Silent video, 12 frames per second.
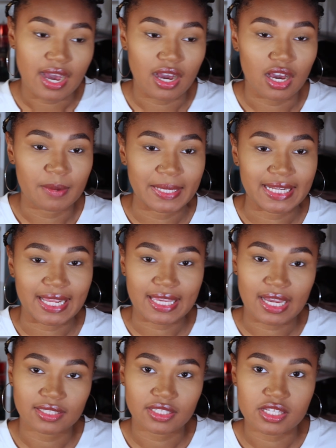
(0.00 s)
And I
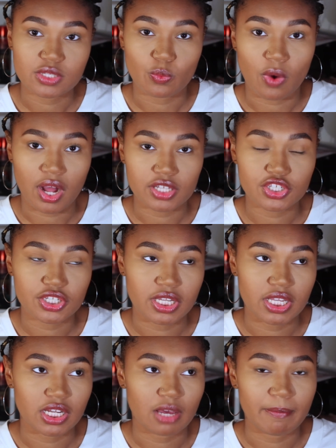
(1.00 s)
got this
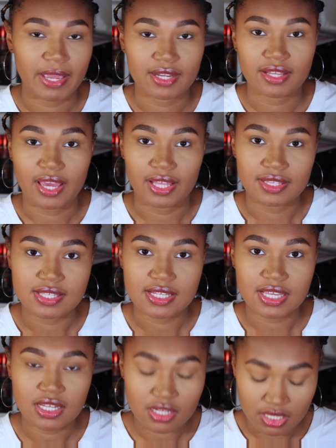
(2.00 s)
watching Amanda
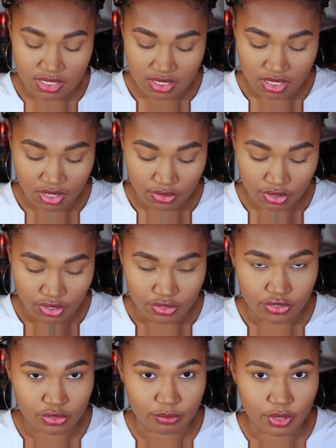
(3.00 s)
Ensing, another
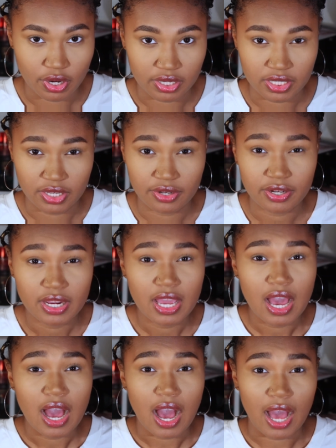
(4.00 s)
YouTuber on here.
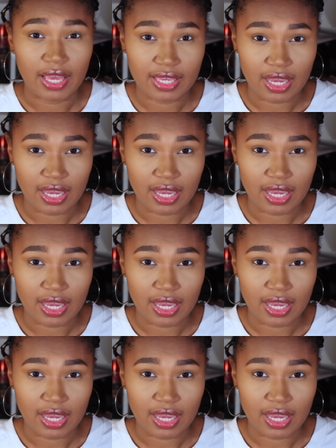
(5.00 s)
I